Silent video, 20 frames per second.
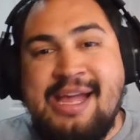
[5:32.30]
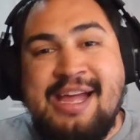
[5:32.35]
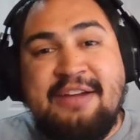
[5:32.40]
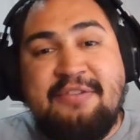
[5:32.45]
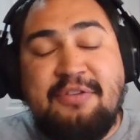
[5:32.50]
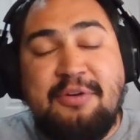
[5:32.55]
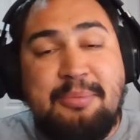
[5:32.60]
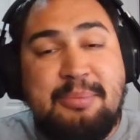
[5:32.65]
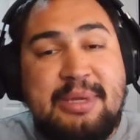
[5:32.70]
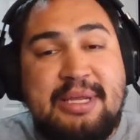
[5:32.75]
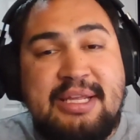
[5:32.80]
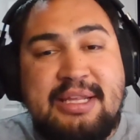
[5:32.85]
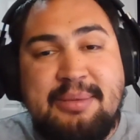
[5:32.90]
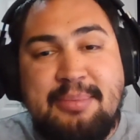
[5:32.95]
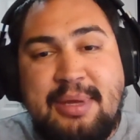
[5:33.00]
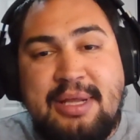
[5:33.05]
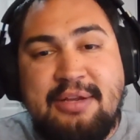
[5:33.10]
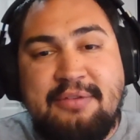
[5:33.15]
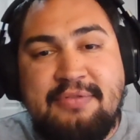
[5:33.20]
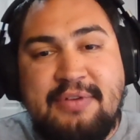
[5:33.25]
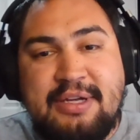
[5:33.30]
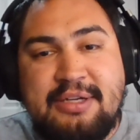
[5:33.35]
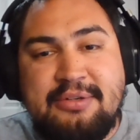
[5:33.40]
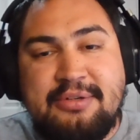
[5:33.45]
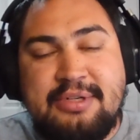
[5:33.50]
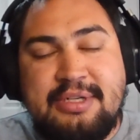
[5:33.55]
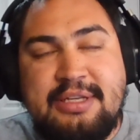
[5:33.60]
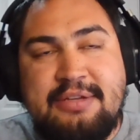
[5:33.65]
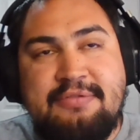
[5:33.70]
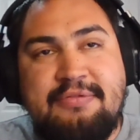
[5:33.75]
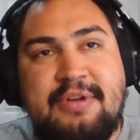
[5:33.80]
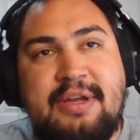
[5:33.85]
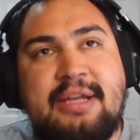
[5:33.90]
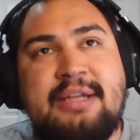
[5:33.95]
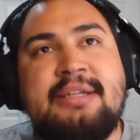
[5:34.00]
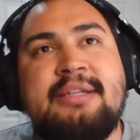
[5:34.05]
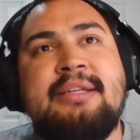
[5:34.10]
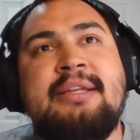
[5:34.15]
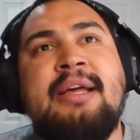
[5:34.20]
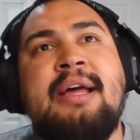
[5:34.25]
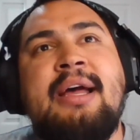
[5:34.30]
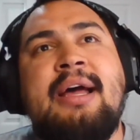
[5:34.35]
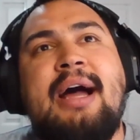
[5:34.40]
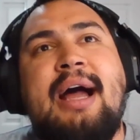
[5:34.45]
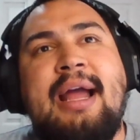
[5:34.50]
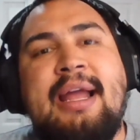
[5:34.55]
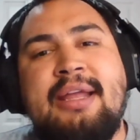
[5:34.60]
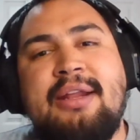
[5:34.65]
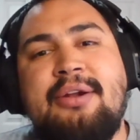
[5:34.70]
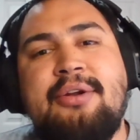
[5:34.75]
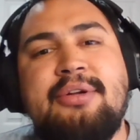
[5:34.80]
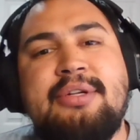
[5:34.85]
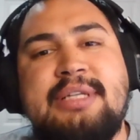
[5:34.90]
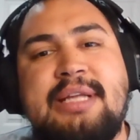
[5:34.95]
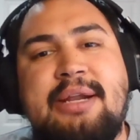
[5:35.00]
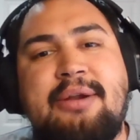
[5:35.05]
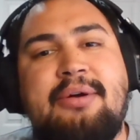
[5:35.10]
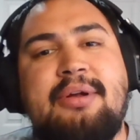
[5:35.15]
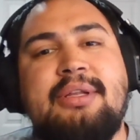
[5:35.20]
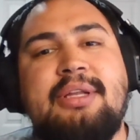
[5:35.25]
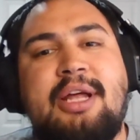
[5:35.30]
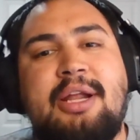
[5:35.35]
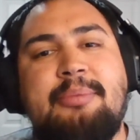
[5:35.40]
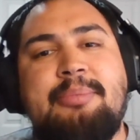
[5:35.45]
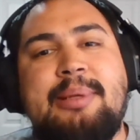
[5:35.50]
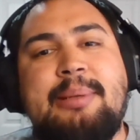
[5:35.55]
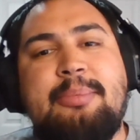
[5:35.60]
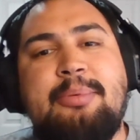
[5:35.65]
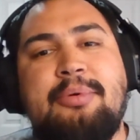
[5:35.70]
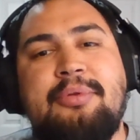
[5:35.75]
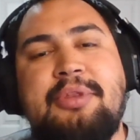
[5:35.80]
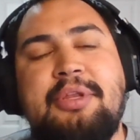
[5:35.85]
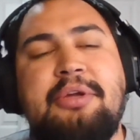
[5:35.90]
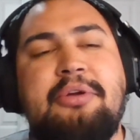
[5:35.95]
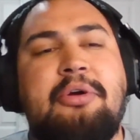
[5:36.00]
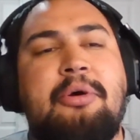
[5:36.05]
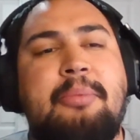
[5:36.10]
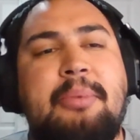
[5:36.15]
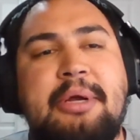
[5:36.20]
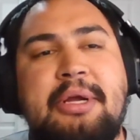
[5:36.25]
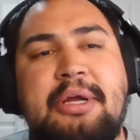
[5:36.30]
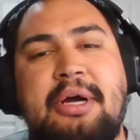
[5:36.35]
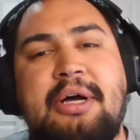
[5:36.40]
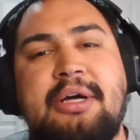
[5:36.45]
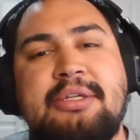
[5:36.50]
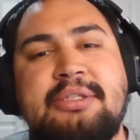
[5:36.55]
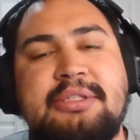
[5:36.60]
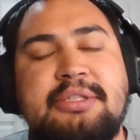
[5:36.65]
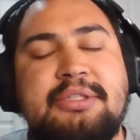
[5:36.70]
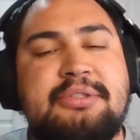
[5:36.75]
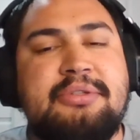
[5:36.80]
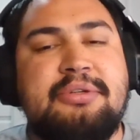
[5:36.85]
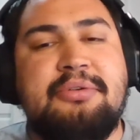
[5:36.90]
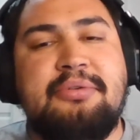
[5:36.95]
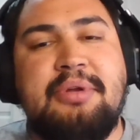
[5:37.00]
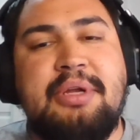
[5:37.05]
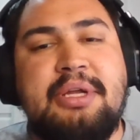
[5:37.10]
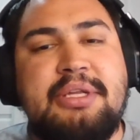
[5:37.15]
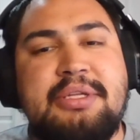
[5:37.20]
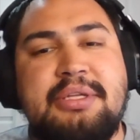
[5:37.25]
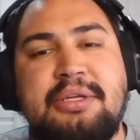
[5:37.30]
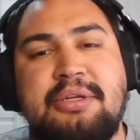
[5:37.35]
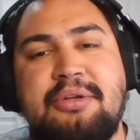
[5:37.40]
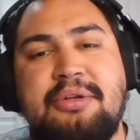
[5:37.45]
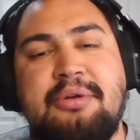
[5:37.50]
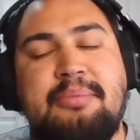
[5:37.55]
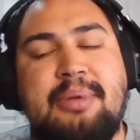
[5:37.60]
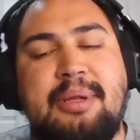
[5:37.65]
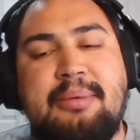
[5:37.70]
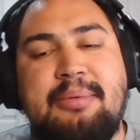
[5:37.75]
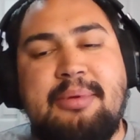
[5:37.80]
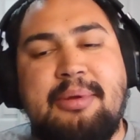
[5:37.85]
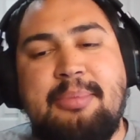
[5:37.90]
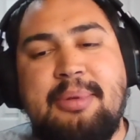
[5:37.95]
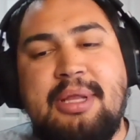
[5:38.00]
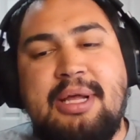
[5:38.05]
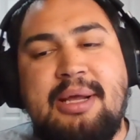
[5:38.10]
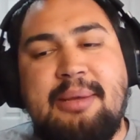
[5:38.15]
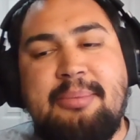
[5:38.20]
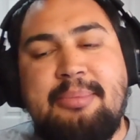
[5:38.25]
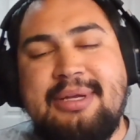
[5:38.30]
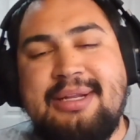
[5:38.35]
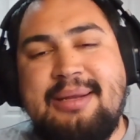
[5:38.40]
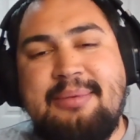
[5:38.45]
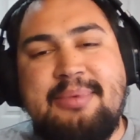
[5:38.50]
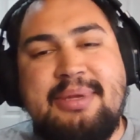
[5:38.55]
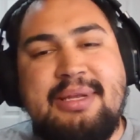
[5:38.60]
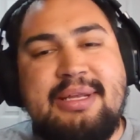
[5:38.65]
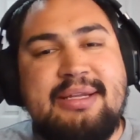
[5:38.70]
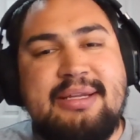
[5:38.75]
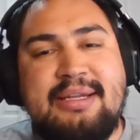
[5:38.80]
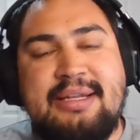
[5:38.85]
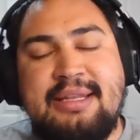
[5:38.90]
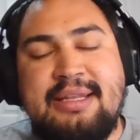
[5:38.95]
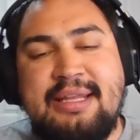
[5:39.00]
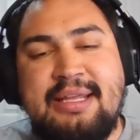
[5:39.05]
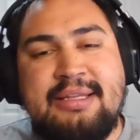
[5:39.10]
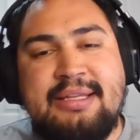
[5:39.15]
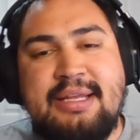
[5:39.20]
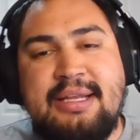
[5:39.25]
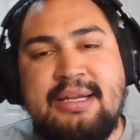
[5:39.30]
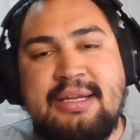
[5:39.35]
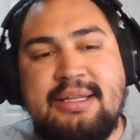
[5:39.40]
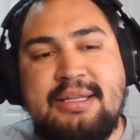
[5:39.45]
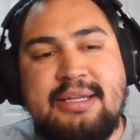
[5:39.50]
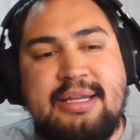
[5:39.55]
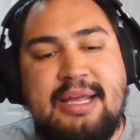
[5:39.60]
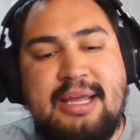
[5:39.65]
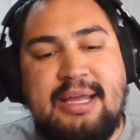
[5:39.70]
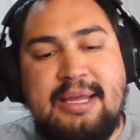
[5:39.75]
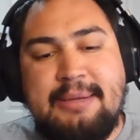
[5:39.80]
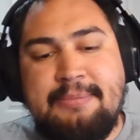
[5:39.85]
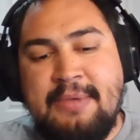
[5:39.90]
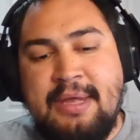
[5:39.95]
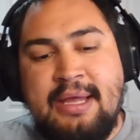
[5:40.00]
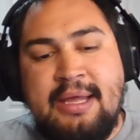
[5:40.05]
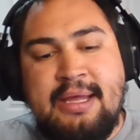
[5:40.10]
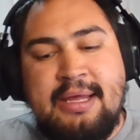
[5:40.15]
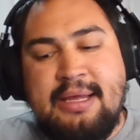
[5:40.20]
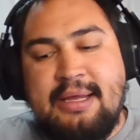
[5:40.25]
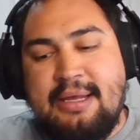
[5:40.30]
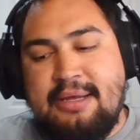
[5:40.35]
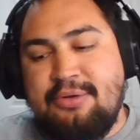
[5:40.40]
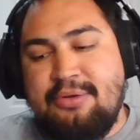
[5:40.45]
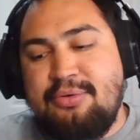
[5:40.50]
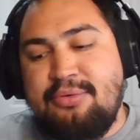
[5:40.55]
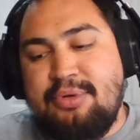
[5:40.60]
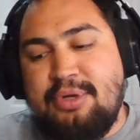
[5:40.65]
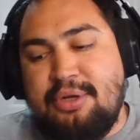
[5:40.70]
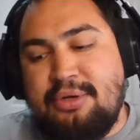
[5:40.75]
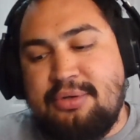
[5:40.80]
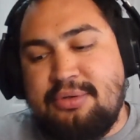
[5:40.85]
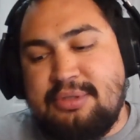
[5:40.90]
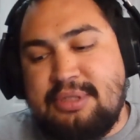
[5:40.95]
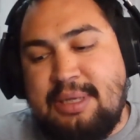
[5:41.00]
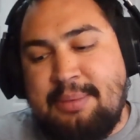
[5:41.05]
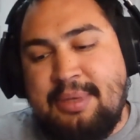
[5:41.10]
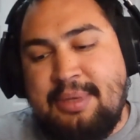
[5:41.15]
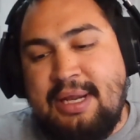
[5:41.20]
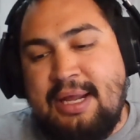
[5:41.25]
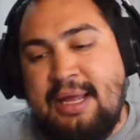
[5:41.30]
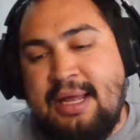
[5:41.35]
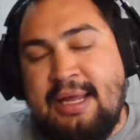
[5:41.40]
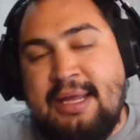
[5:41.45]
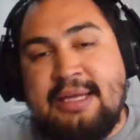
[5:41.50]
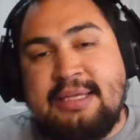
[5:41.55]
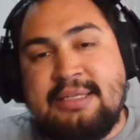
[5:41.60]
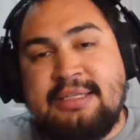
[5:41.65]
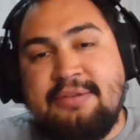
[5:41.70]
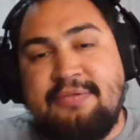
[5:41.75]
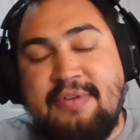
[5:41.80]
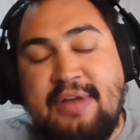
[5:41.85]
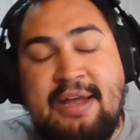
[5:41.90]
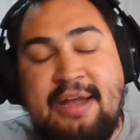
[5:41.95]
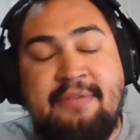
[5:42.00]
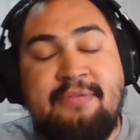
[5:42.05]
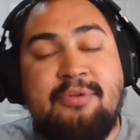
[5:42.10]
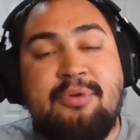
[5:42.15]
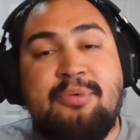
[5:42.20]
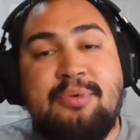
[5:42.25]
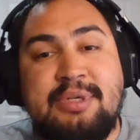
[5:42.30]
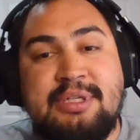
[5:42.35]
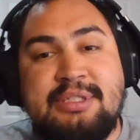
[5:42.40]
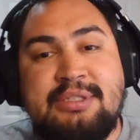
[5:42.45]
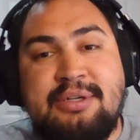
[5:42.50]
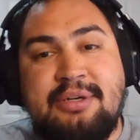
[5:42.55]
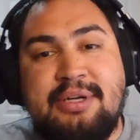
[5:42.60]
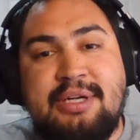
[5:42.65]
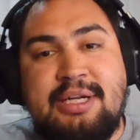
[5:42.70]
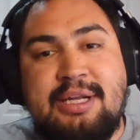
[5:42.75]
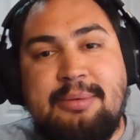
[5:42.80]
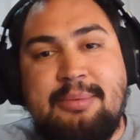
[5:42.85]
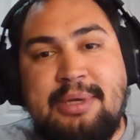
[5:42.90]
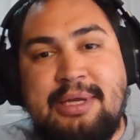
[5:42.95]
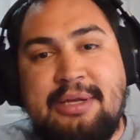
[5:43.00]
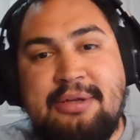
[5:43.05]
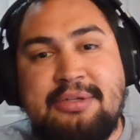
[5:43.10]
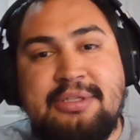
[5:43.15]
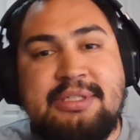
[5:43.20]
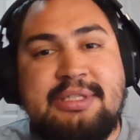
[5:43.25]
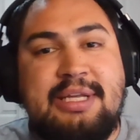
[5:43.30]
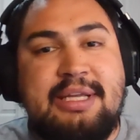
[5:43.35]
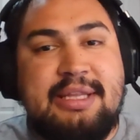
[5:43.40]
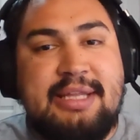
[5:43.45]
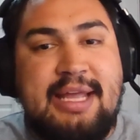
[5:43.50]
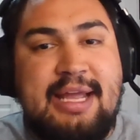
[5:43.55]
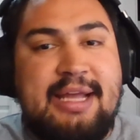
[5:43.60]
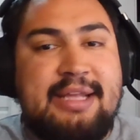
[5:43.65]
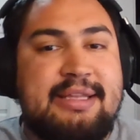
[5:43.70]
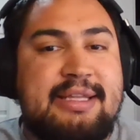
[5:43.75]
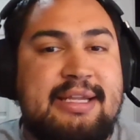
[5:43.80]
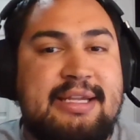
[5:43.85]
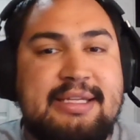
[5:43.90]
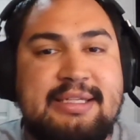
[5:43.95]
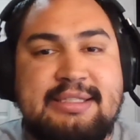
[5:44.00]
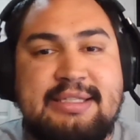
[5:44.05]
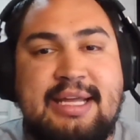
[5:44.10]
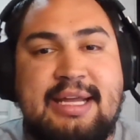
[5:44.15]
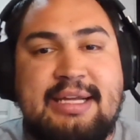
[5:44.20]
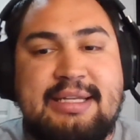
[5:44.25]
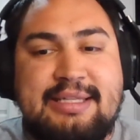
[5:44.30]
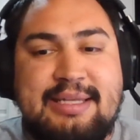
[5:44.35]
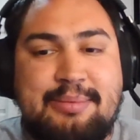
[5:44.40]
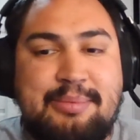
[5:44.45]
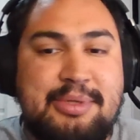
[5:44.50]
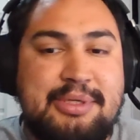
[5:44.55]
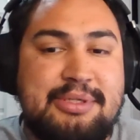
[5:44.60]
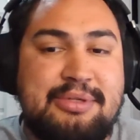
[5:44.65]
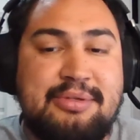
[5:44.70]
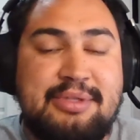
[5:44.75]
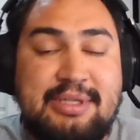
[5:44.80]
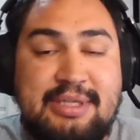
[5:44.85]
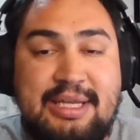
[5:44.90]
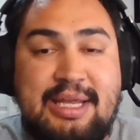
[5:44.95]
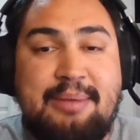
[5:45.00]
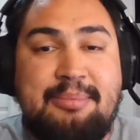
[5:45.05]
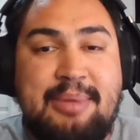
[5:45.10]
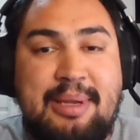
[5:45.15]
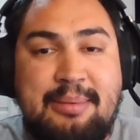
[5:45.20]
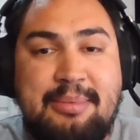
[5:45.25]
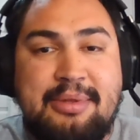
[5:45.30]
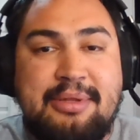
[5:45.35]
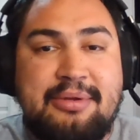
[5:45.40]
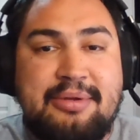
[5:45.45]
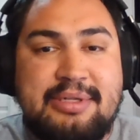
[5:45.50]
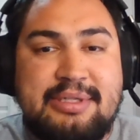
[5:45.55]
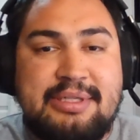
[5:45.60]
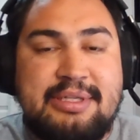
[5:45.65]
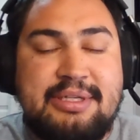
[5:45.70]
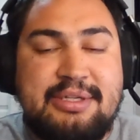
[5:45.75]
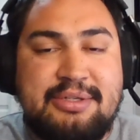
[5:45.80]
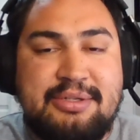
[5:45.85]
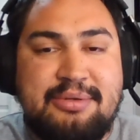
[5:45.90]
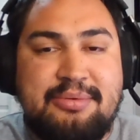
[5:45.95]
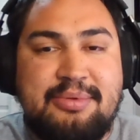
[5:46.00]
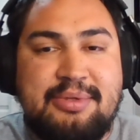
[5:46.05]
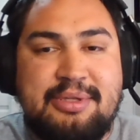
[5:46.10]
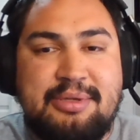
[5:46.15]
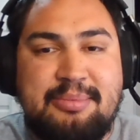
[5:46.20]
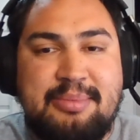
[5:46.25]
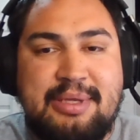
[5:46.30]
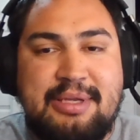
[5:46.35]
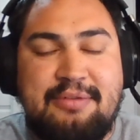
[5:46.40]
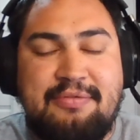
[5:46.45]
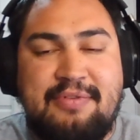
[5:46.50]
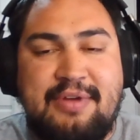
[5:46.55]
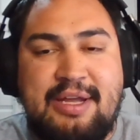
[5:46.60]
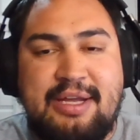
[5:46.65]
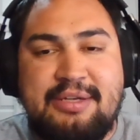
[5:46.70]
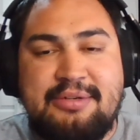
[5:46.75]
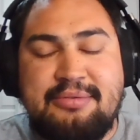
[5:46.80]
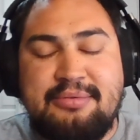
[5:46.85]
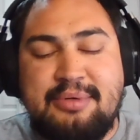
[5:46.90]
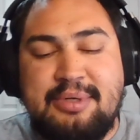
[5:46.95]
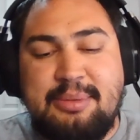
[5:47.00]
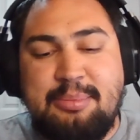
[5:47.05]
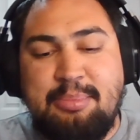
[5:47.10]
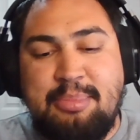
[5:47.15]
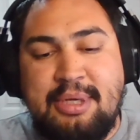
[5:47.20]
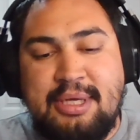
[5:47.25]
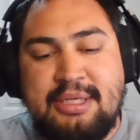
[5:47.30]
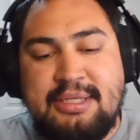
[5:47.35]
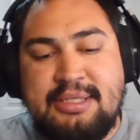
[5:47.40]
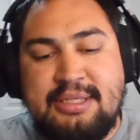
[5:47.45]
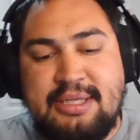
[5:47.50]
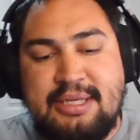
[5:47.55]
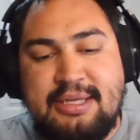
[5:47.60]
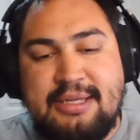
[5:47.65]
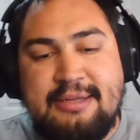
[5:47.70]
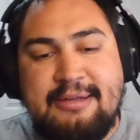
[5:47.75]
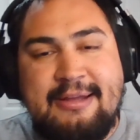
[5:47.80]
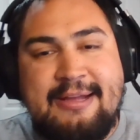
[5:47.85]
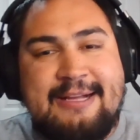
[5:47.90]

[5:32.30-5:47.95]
for me, the manufacturer defect, I can understand how a lot of people think, oh my gosh, that's so crazy, you know, blah, blah, blah. But I mean, at the end of the day, who knows? I mean, I guess if everyone started coming out and saying they had that exact same issue, then yeah, maybe there is an issue with their manufacturing. But uh,